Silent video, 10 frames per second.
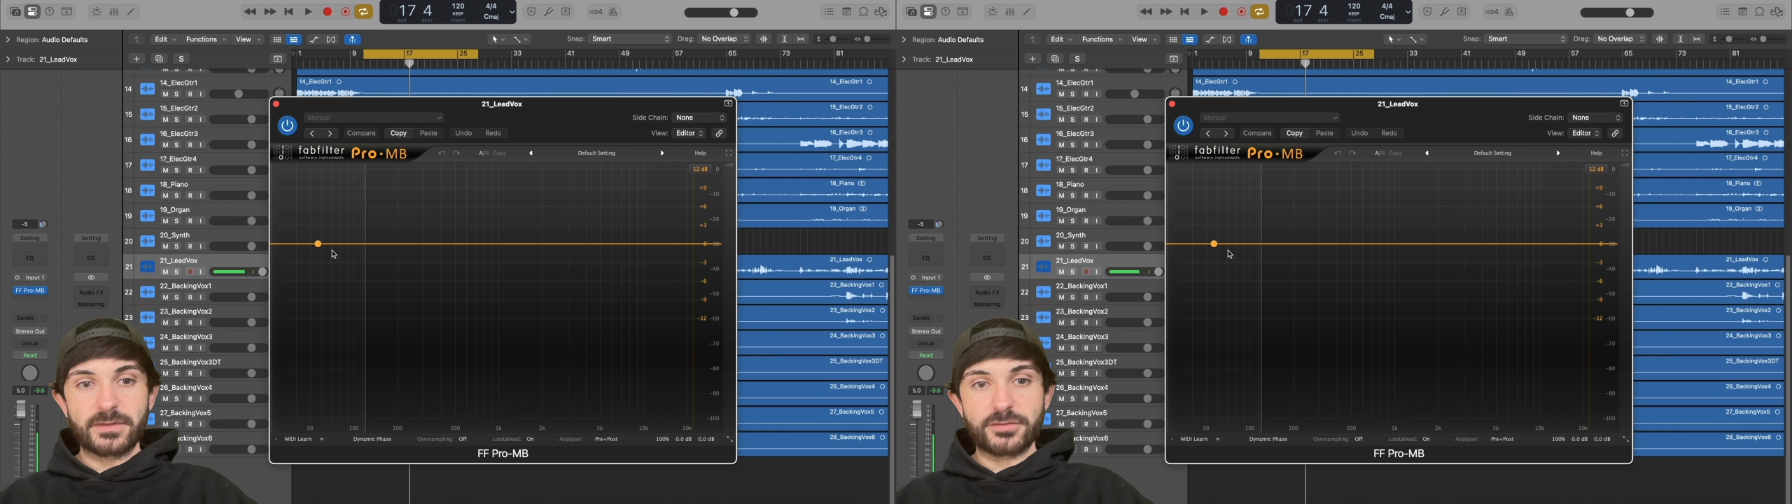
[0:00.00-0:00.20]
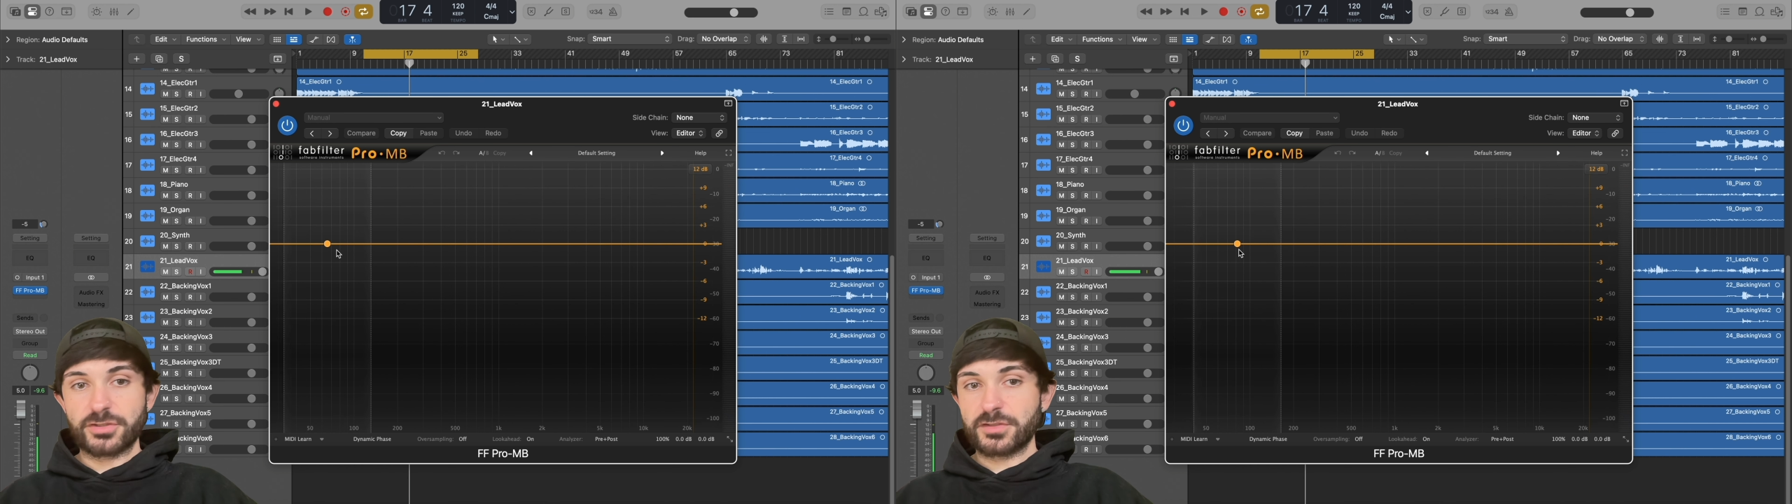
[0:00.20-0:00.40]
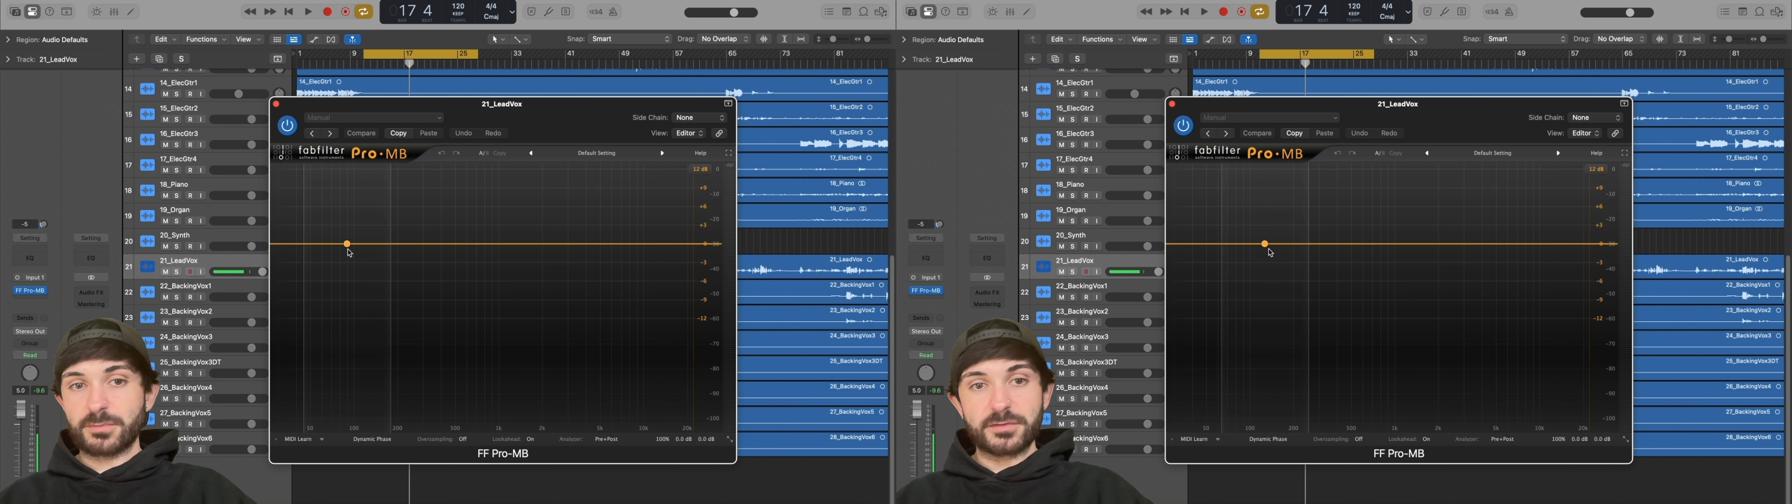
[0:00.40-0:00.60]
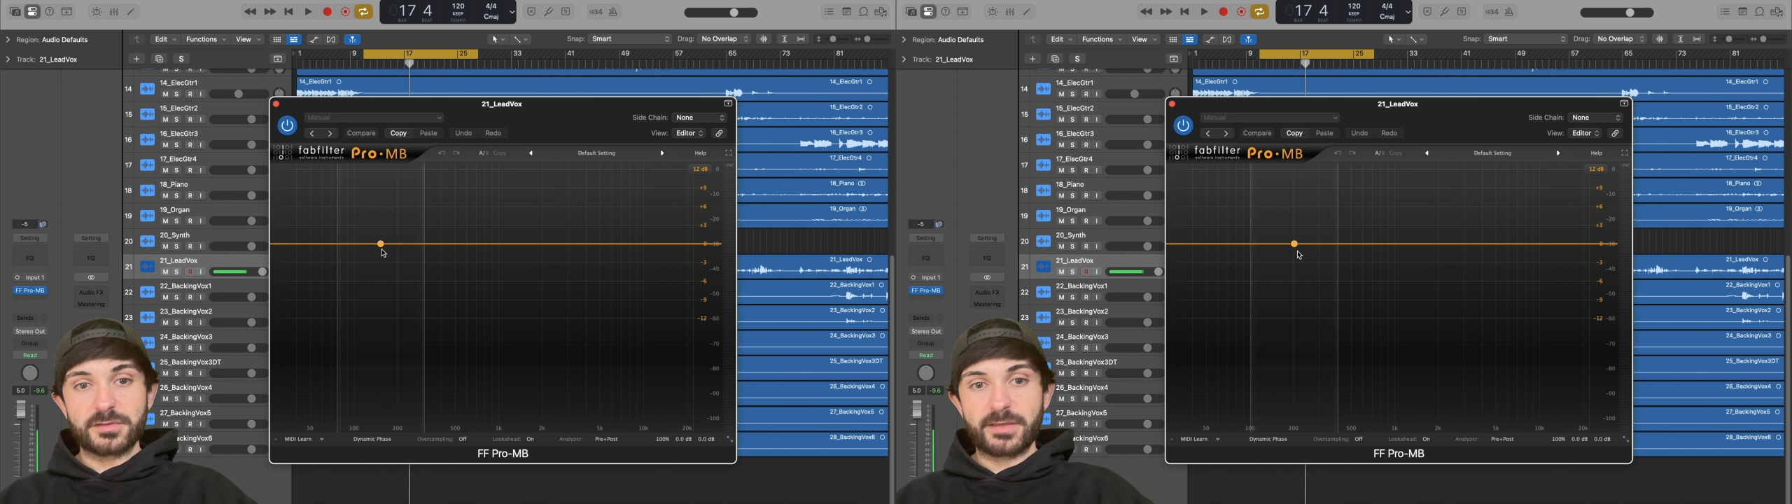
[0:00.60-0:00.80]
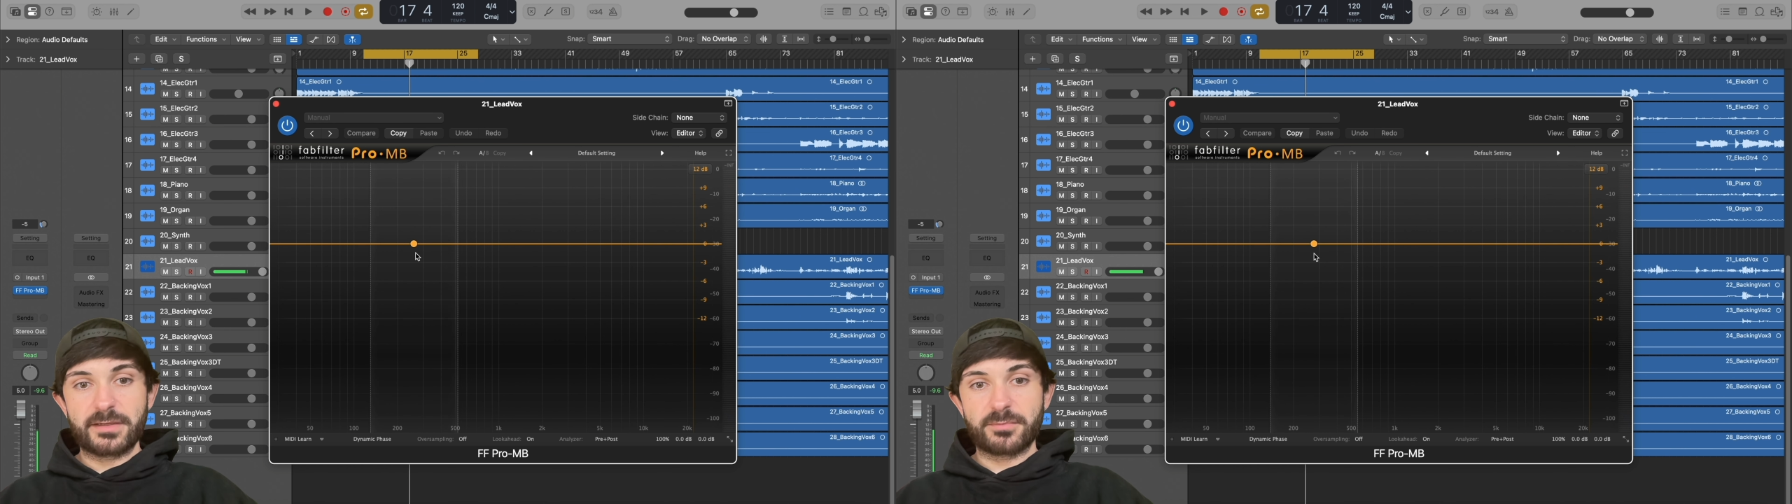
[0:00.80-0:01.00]
just a
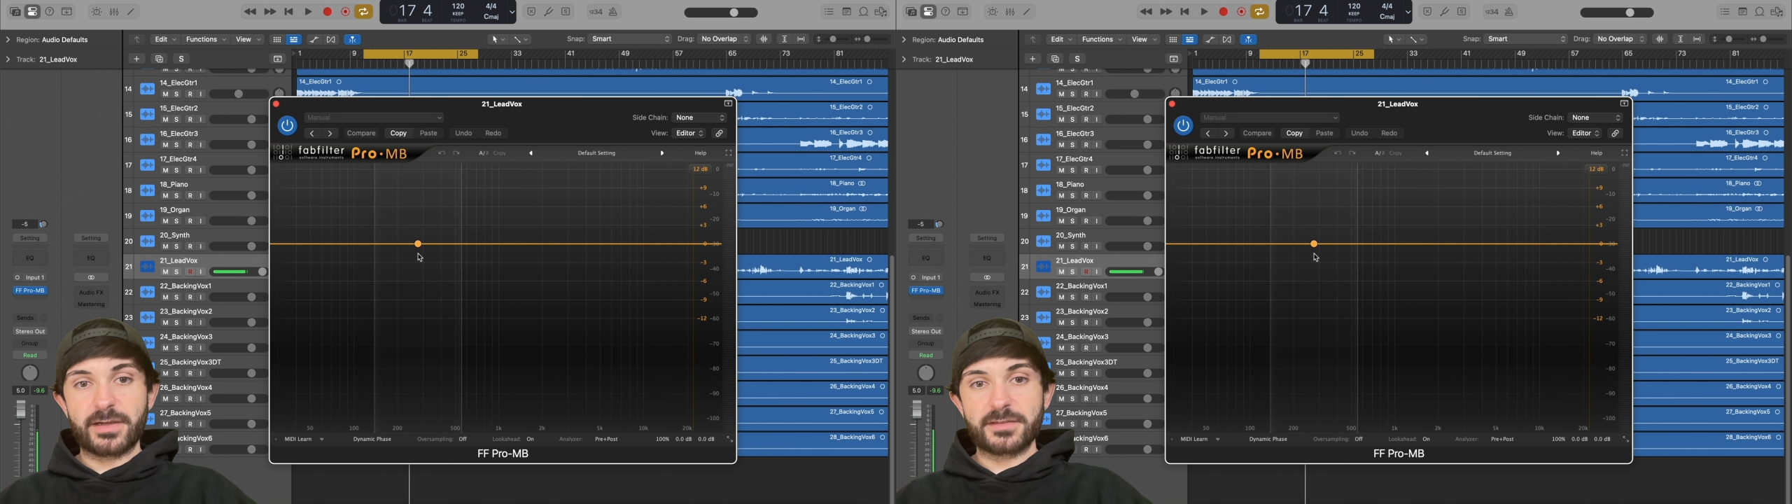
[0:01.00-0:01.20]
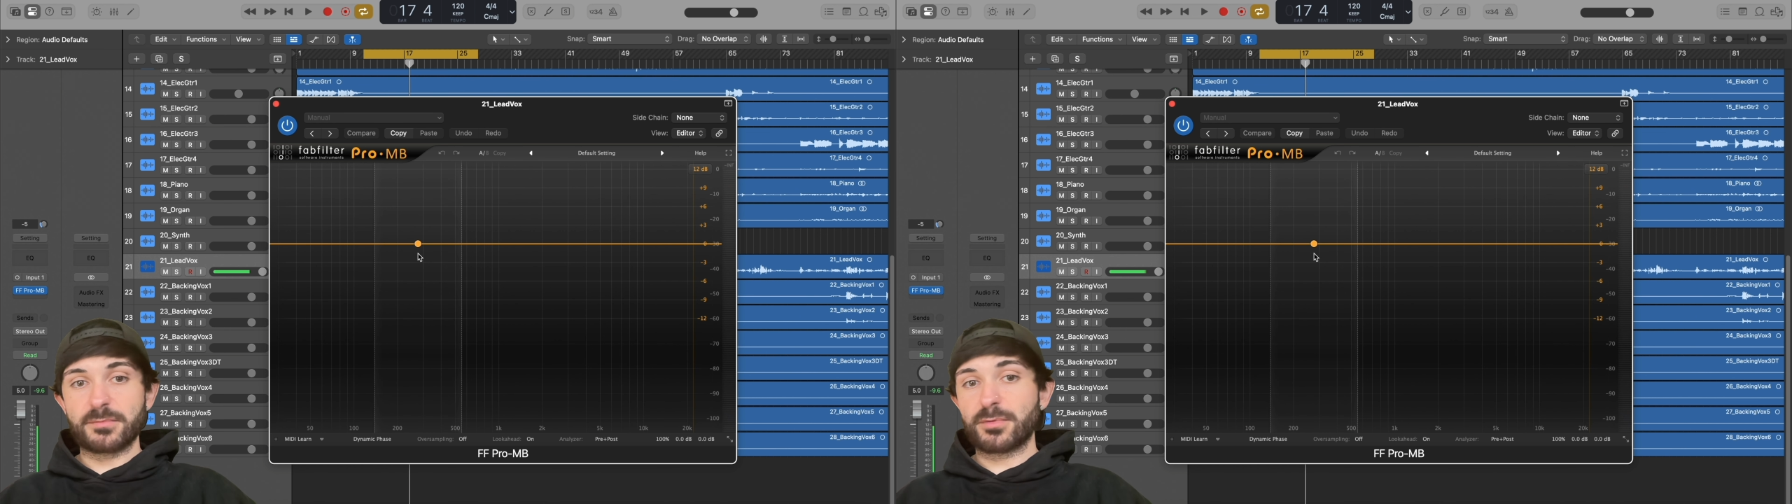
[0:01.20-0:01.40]
multi-band compressor.